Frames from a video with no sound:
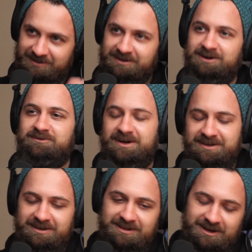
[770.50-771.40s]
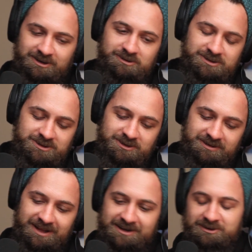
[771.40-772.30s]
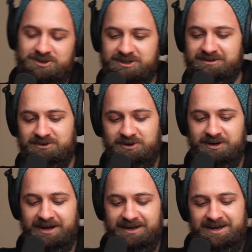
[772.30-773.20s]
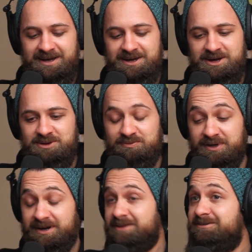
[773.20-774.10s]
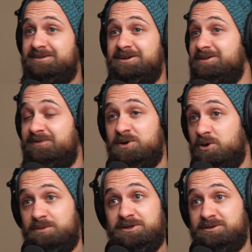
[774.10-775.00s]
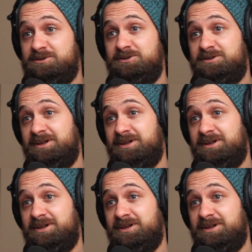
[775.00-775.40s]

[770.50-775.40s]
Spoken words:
Yeah, Vanya that like loses her shit, you know, like but it's phenomenal, dude.